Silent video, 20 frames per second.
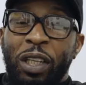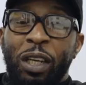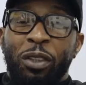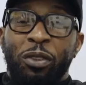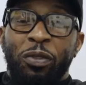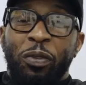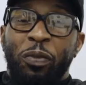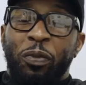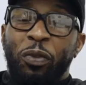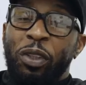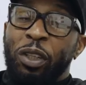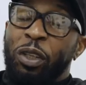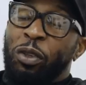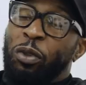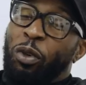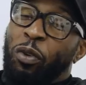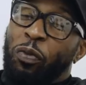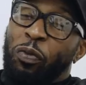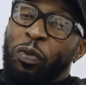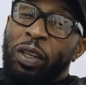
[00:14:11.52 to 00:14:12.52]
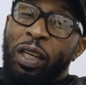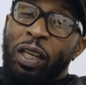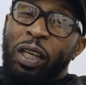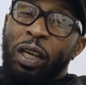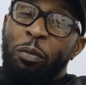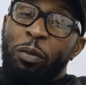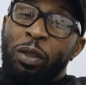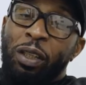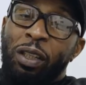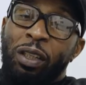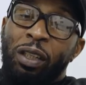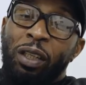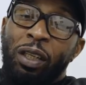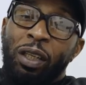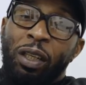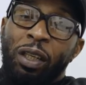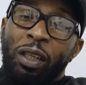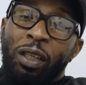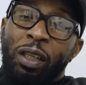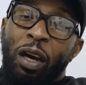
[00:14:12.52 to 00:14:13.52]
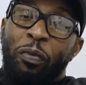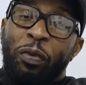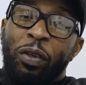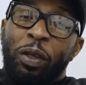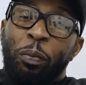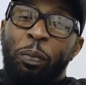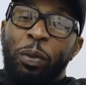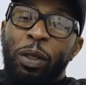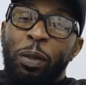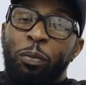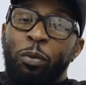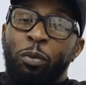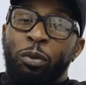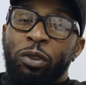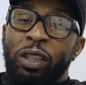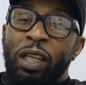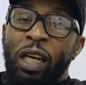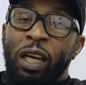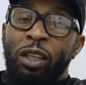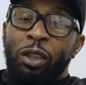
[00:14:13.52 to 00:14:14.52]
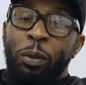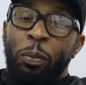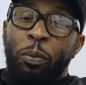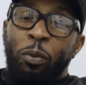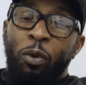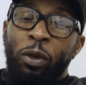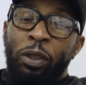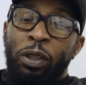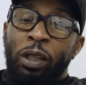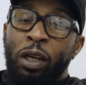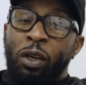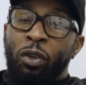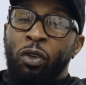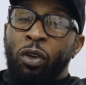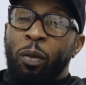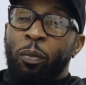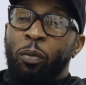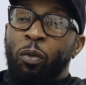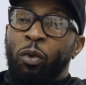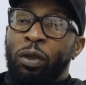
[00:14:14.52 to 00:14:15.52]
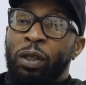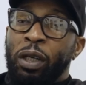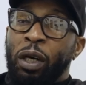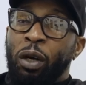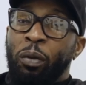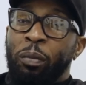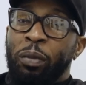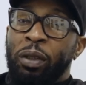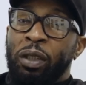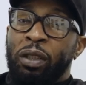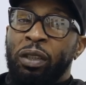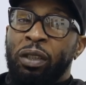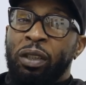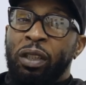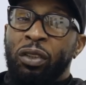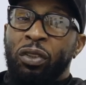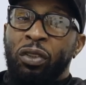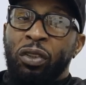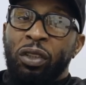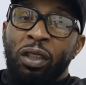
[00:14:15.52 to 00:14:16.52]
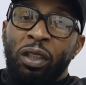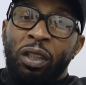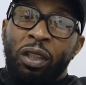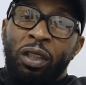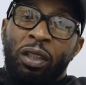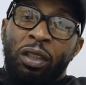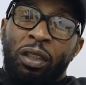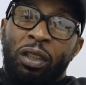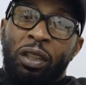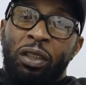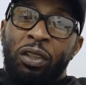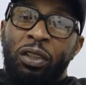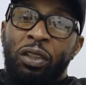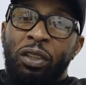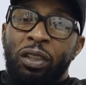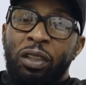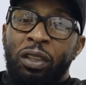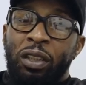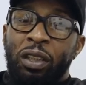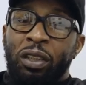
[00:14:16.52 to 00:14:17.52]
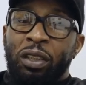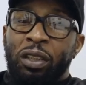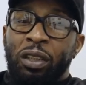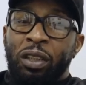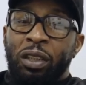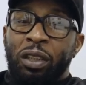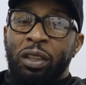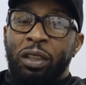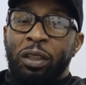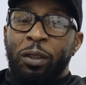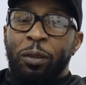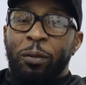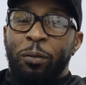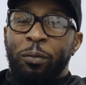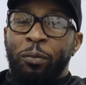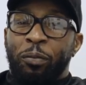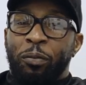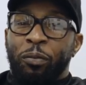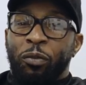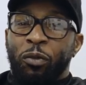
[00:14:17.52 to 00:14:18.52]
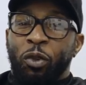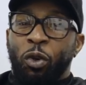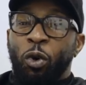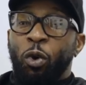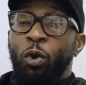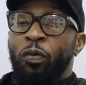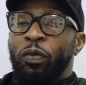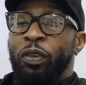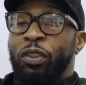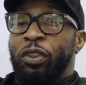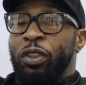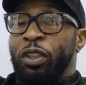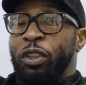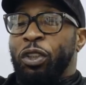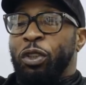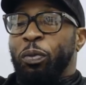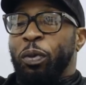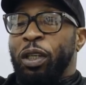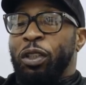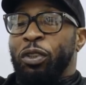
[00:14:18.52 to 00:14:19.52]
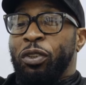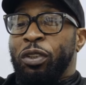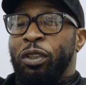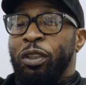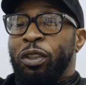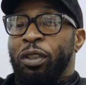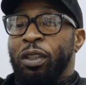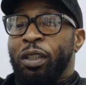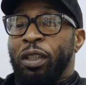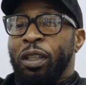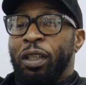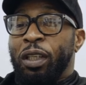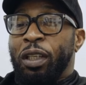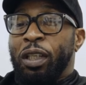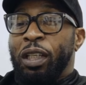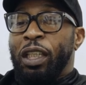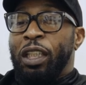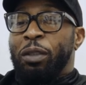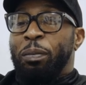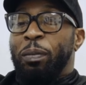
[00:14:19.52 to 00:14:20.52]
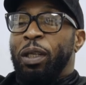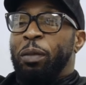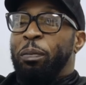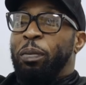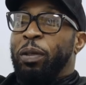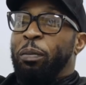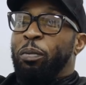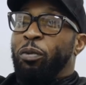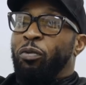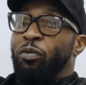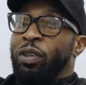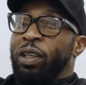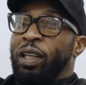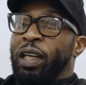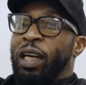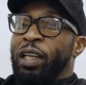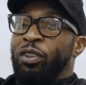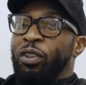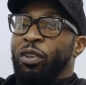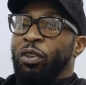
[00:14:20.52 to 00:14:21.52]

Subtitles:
that's funny enough, yeah. I mean, I think people start supporting it a lot more now. I mean, this COVID situation has made people realise